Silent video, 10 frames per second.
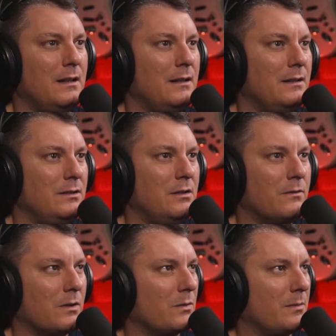you've
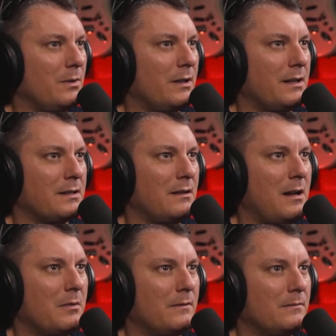worked with plugins a
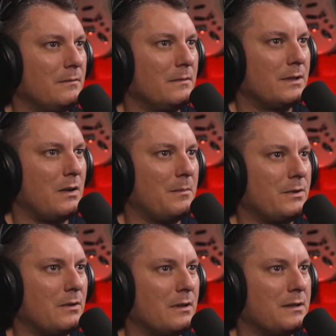lot, so I'm
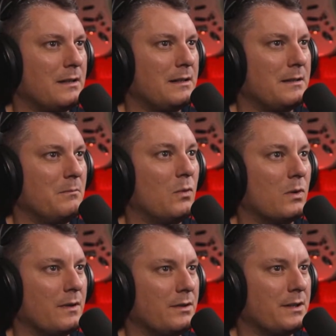sure it's more
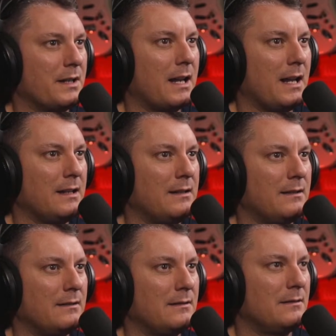than just a gate,
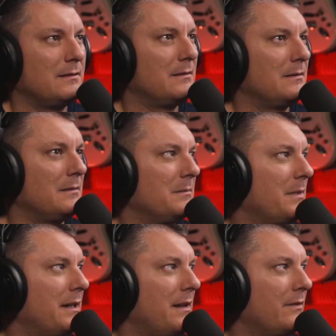but
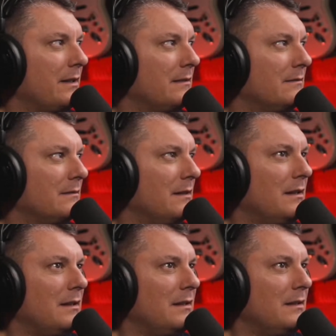it definitely
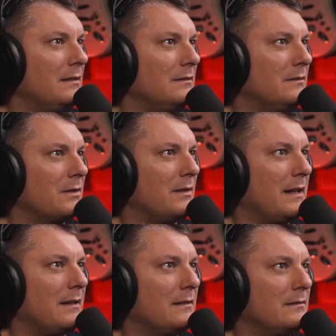looks
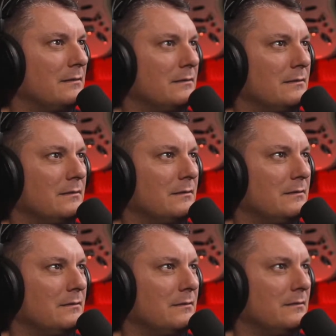like
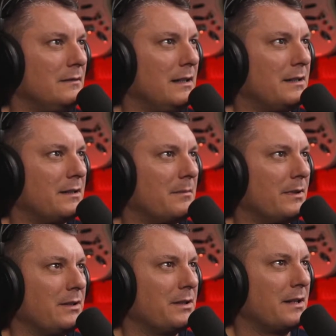it's simply
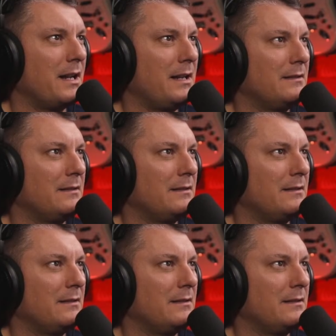just a gate.